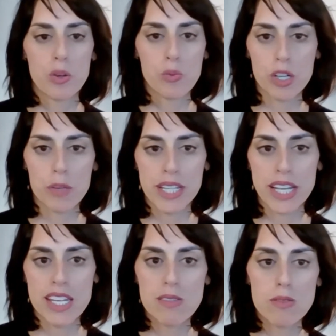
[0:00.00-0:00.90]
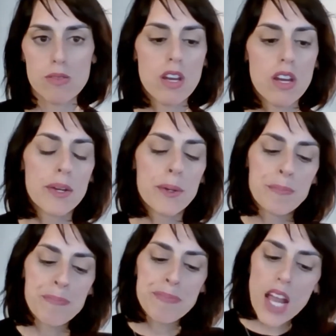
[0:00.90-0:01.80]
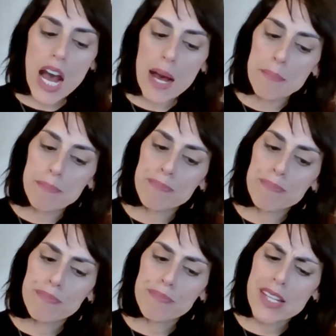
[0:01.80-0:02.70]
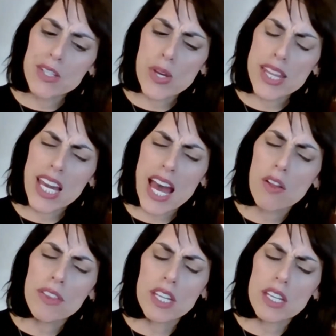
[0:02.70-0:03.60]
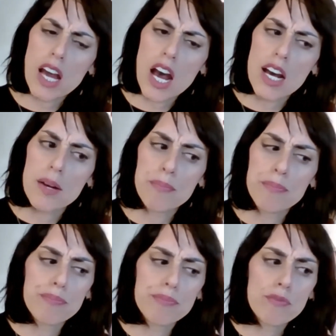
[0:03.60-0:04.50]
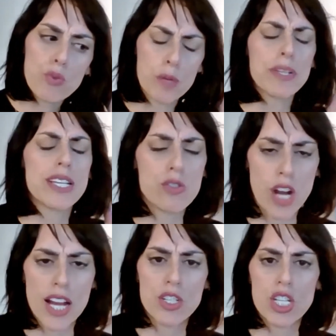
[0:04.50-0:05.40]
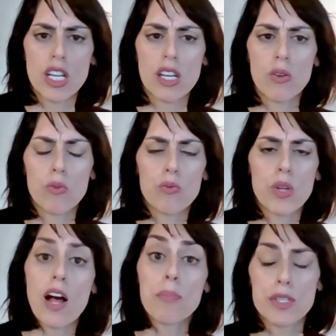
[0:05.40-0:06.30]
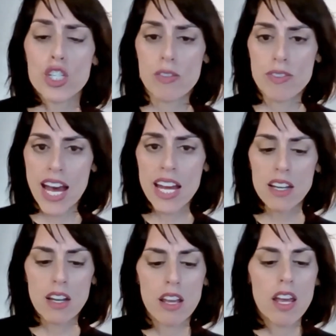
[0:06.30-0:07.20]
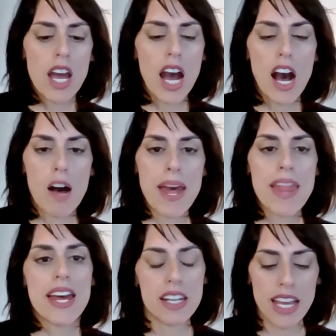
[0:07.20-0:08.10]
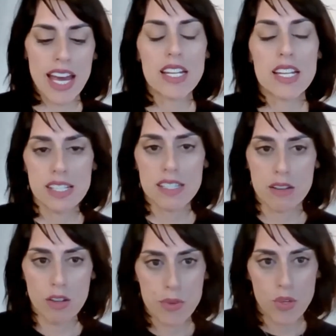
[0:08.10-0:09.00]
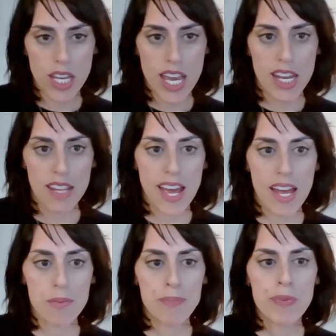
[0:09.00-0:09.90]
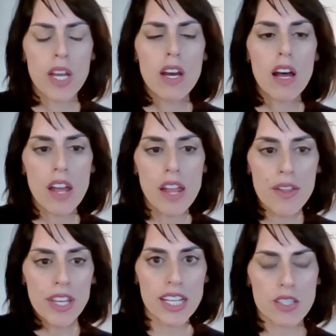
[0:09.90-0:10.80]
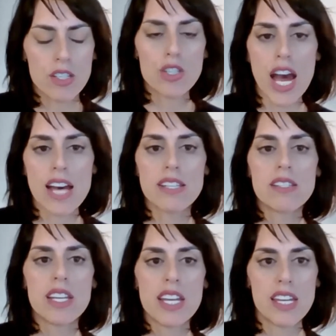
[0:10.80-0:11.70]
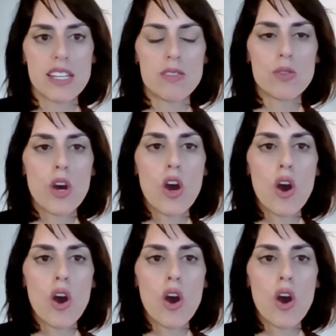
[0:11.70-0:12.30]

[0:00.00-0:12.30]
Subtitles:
the workplace. And so I think a healthy workplace strategy will help achieve that. And then again, as I said, communicating that. Another thing I'd suggest is